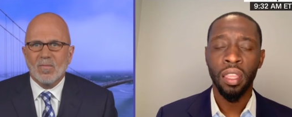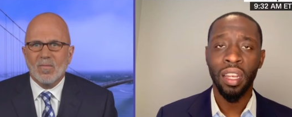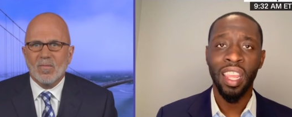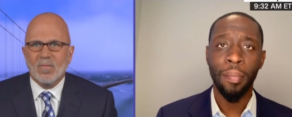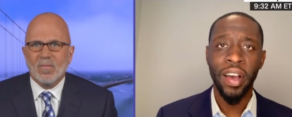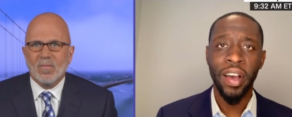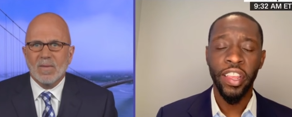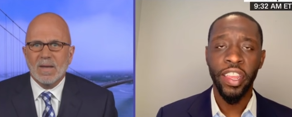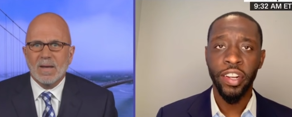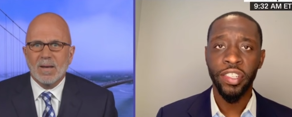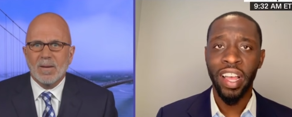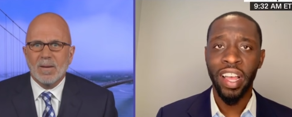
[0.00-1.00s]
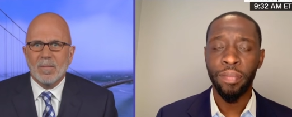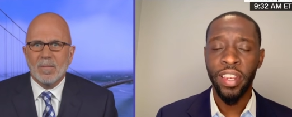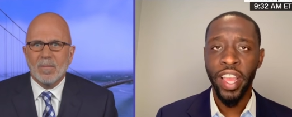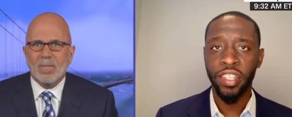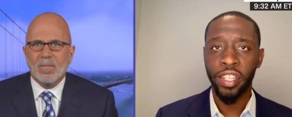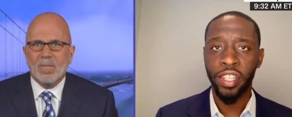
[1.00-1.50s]
Speaker 1: than the amount of years I've
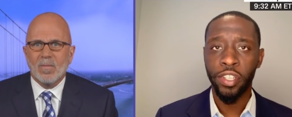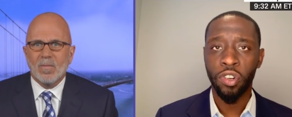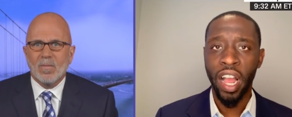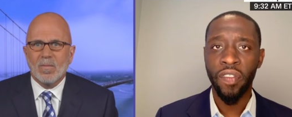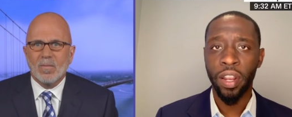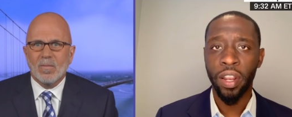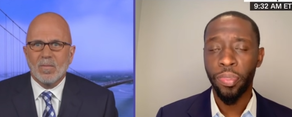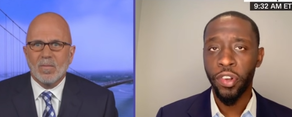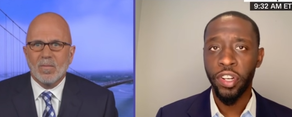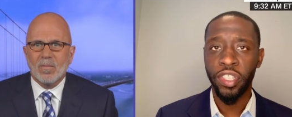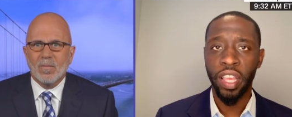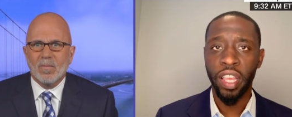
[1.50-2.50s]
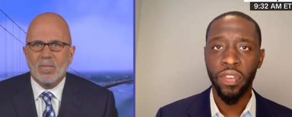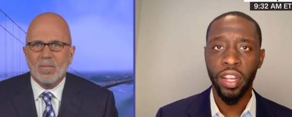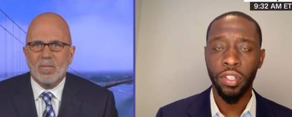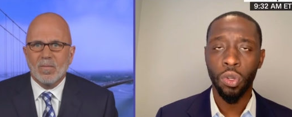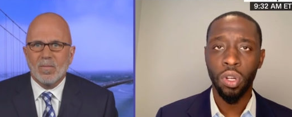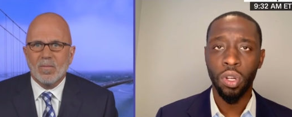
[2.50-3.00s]
been actually driving. I'm 37
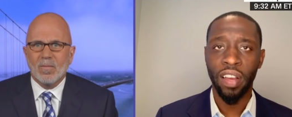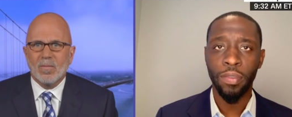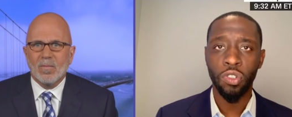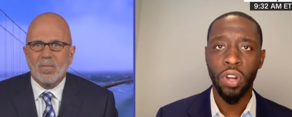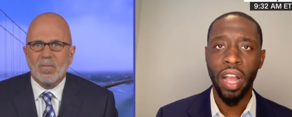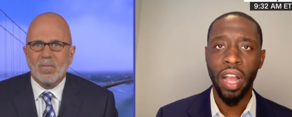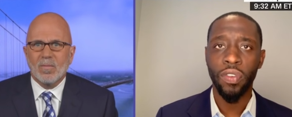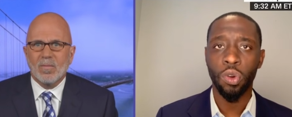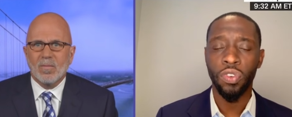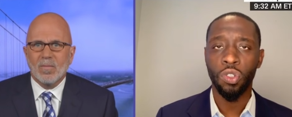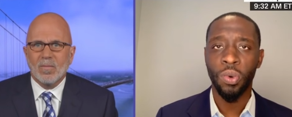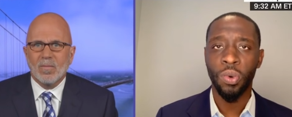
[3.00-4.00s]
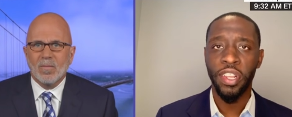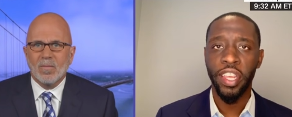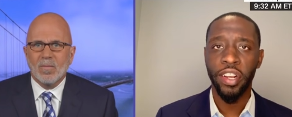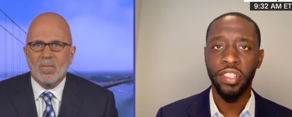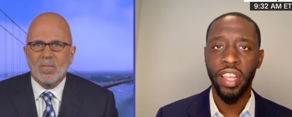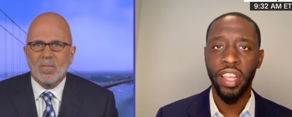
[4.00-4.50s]
years old. I've been driving over 20
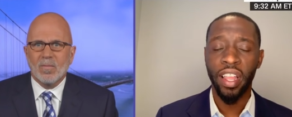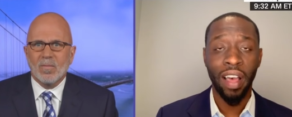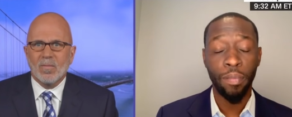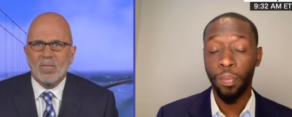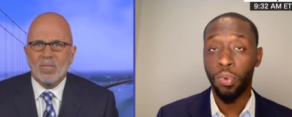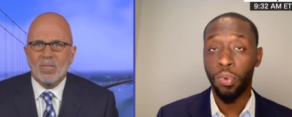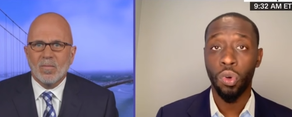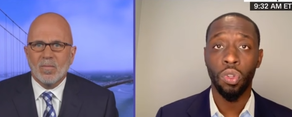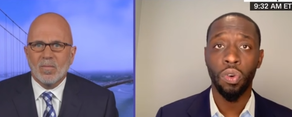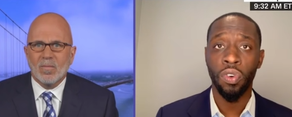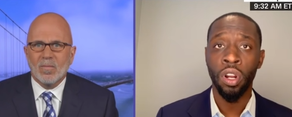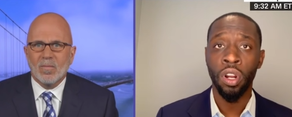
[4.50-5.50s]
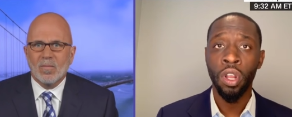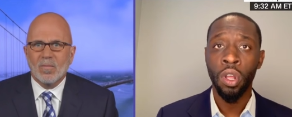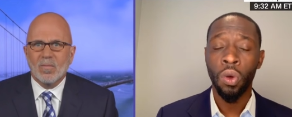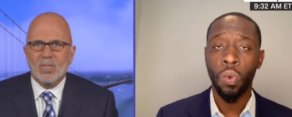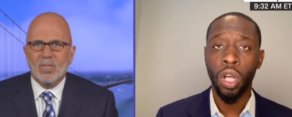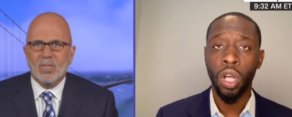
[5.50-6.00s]
years now. I've been pulled over
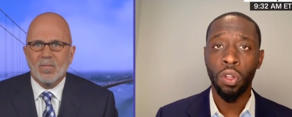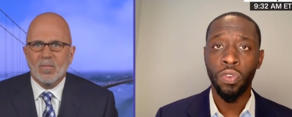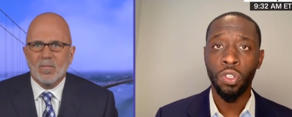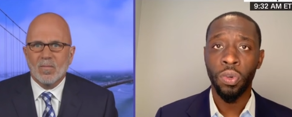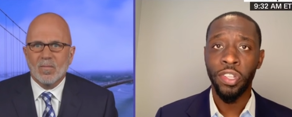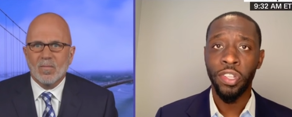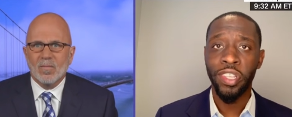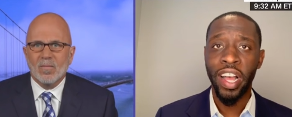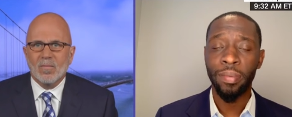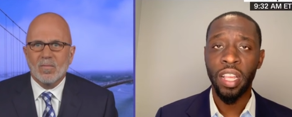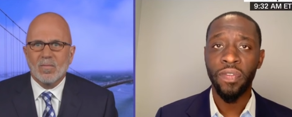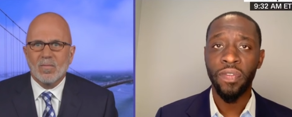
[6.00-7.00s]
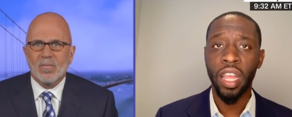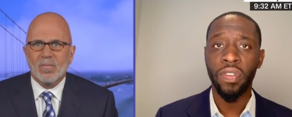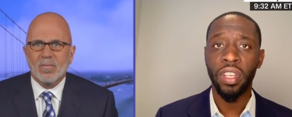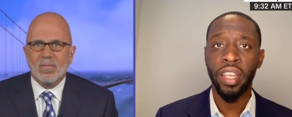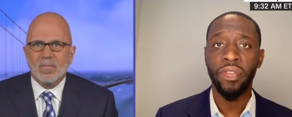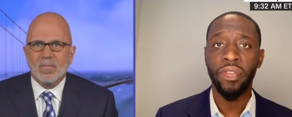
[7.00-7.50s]
well over 20 times. I've
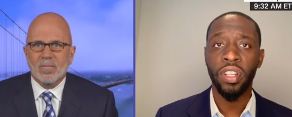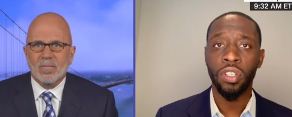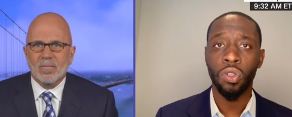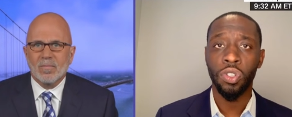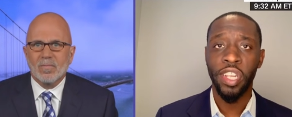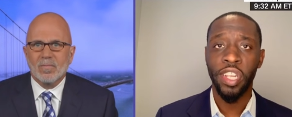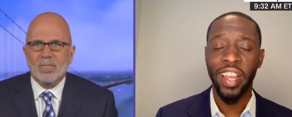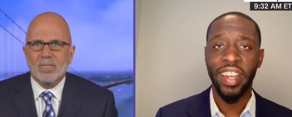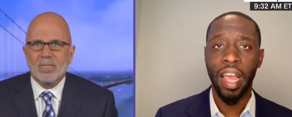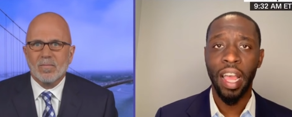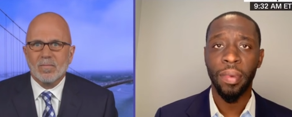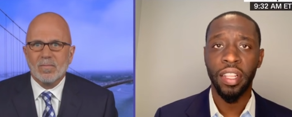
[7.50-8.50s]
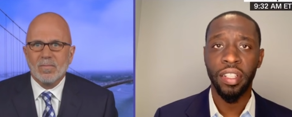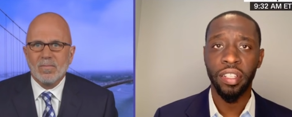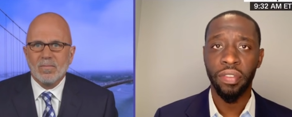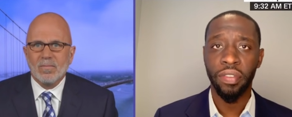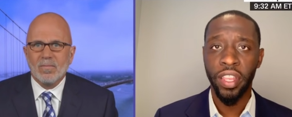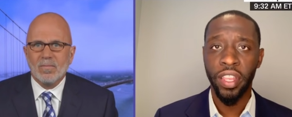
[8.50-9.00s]
never lived in a socioeconomically
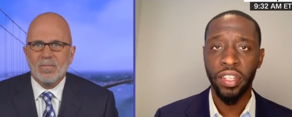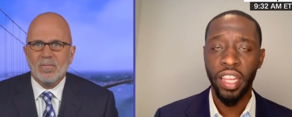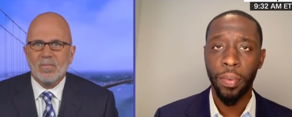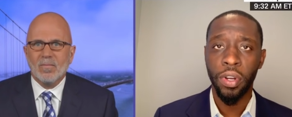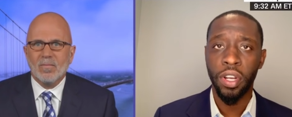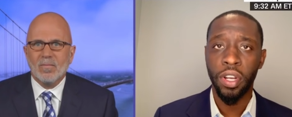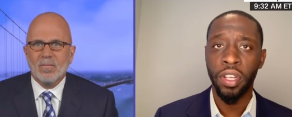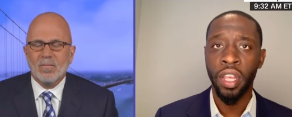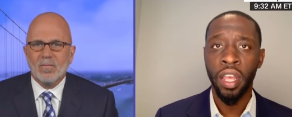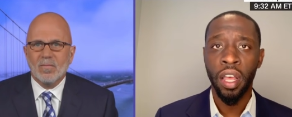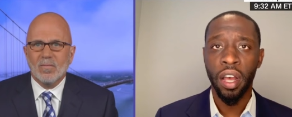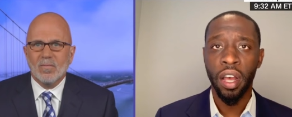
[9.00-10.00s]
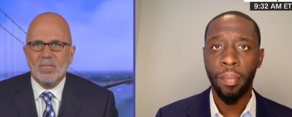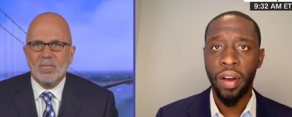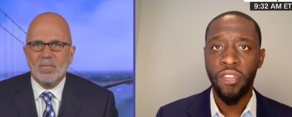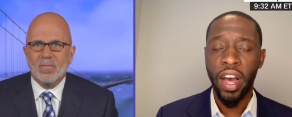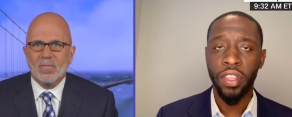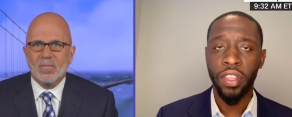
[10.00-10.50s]
disadvantaged neighborhood.
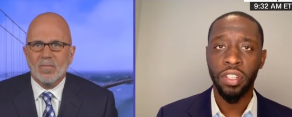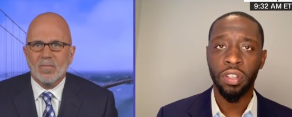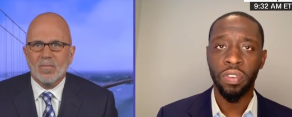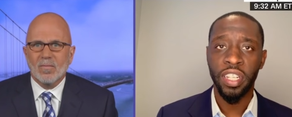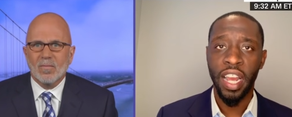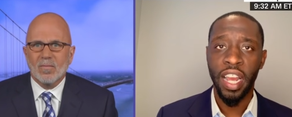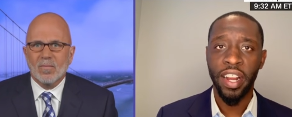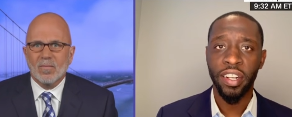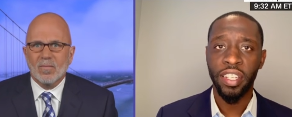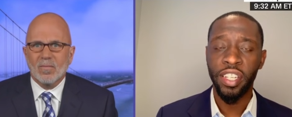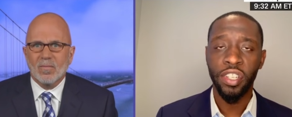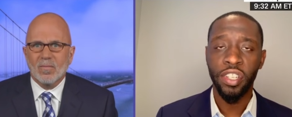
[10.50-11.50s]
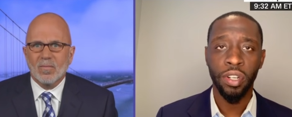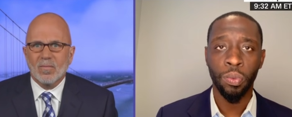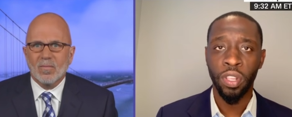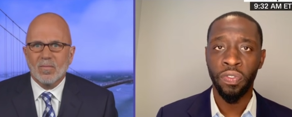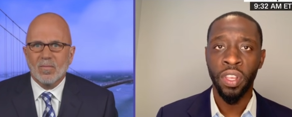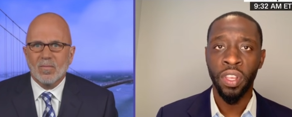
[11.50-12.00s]
My father is a retired teacher.
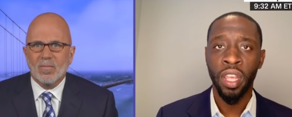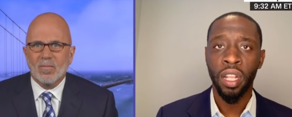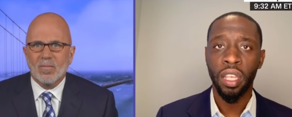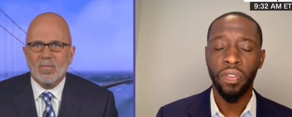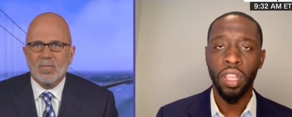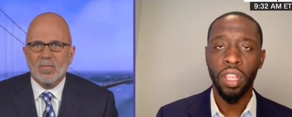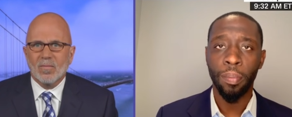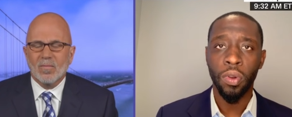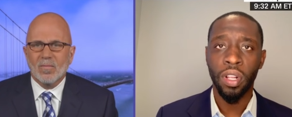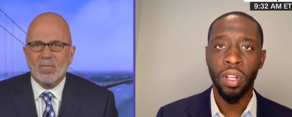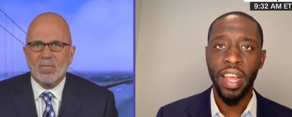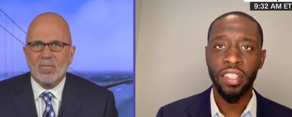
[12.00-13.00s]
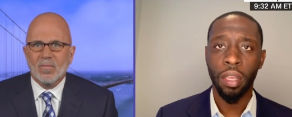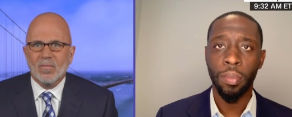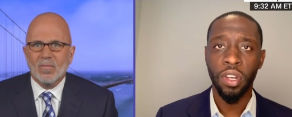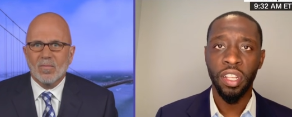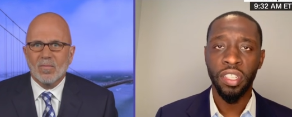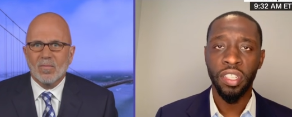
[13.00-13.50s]
We've lived in middle class
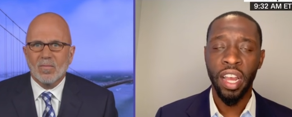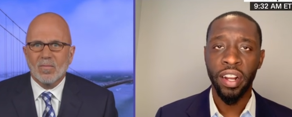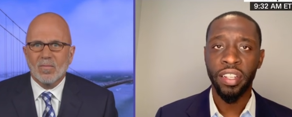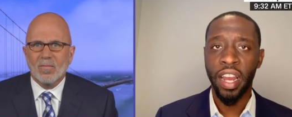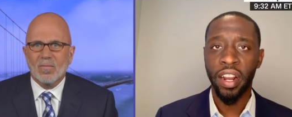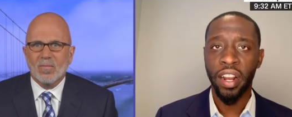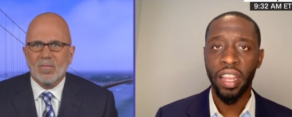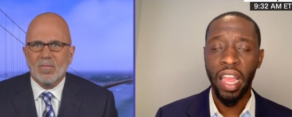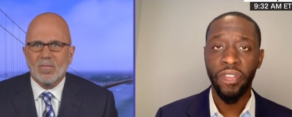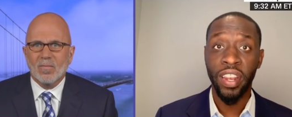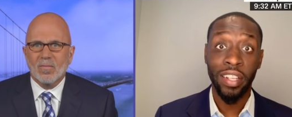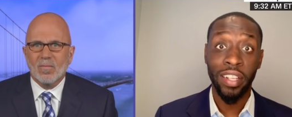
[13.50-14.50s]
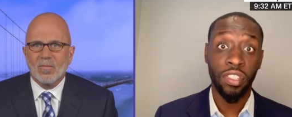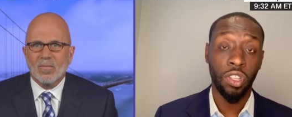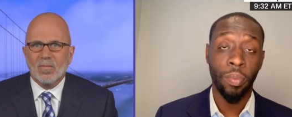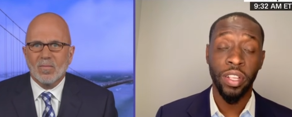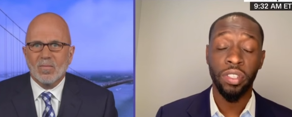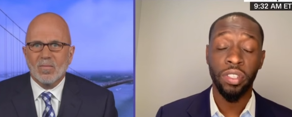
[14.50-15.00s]
communities our entire life, and I
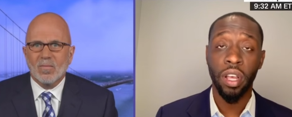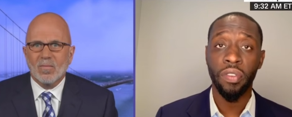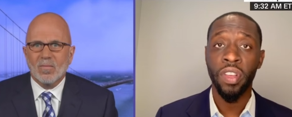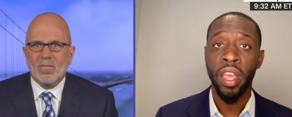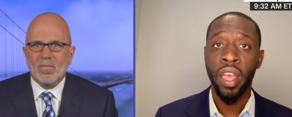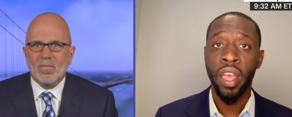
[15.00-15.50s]
still myself